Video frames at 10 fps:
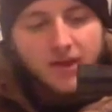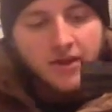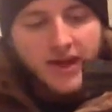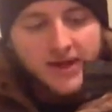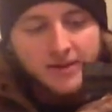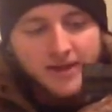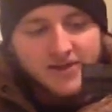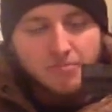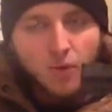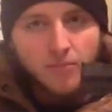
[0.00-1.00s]
and it makes
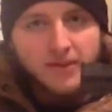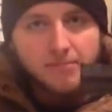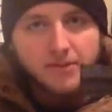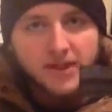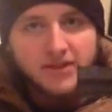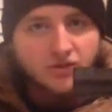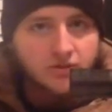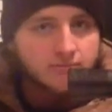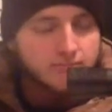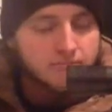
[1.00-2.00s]
bolt
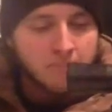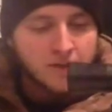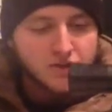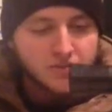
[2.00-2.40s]
manipulation much,